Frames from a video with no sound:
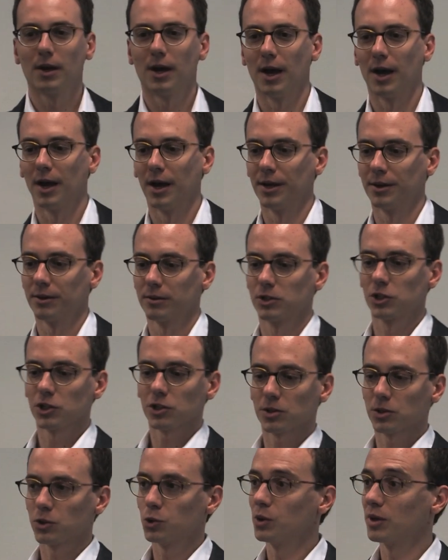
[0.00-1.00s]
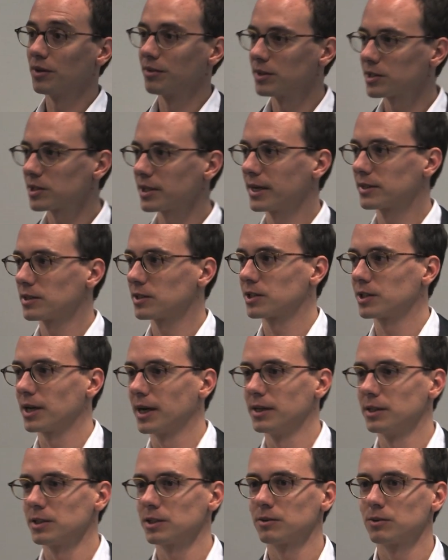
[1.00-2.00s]
And just doing this
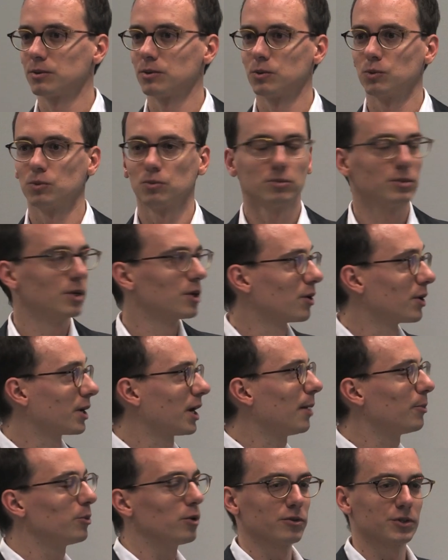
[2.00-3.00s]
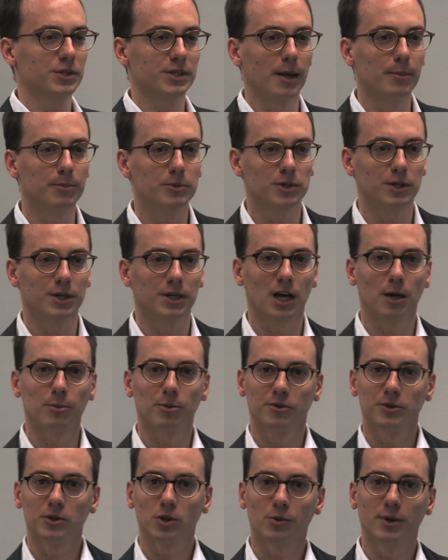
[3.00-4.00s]
exercise, in a couple of steps and a
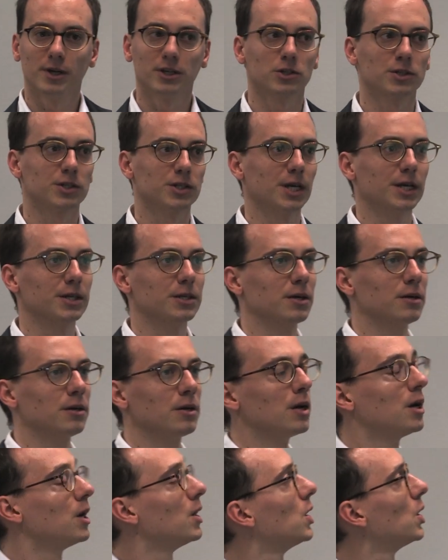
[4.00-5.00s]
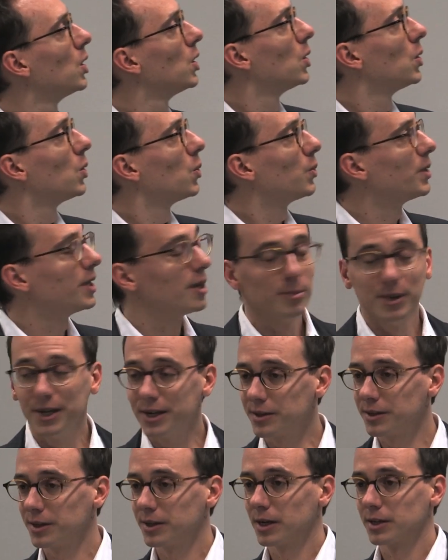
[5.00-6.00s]
couple of iterations later, we
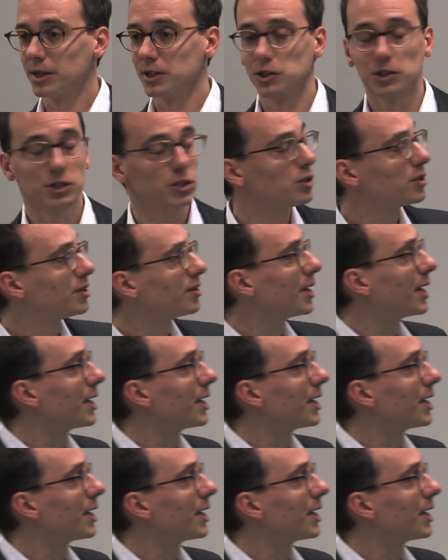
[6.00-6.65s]
immediately understood